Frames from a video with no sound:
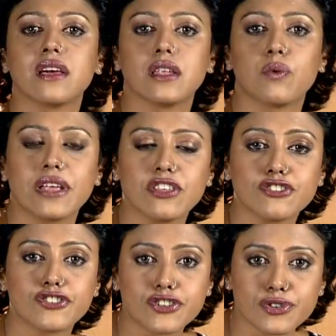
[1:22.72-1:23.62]
Now when
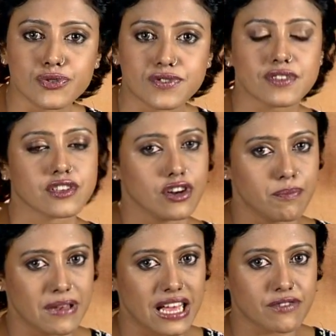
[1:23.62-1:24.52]
you choose
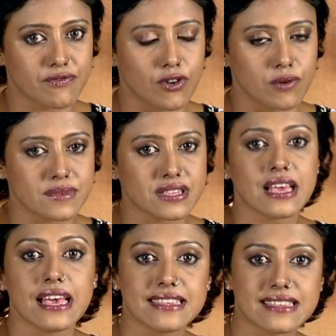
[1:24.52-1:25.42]
your platforms,
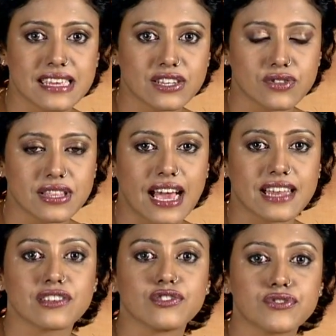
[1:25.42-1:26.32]
see to
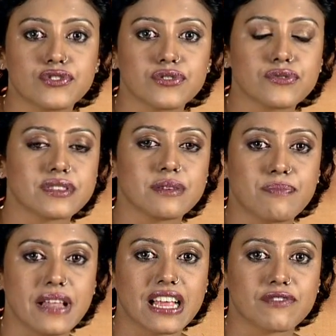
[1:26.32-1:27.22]
that you choose the
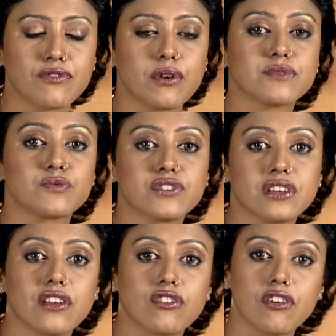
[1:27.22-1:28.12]
platforms
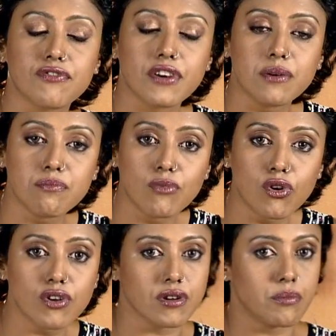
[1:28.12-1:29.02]
which are of a
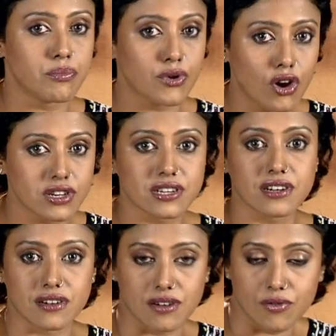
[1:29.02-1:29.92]
more
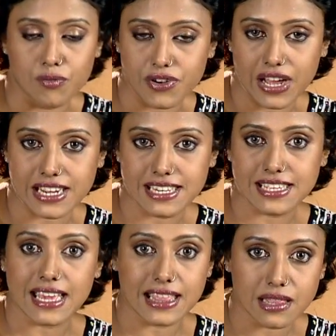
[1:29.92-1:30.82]
broader
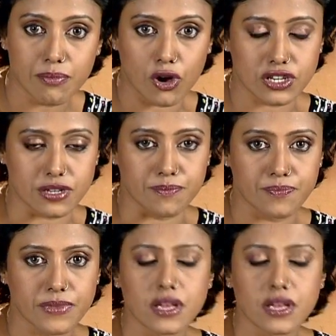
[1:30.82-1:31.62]
variety at the bottom.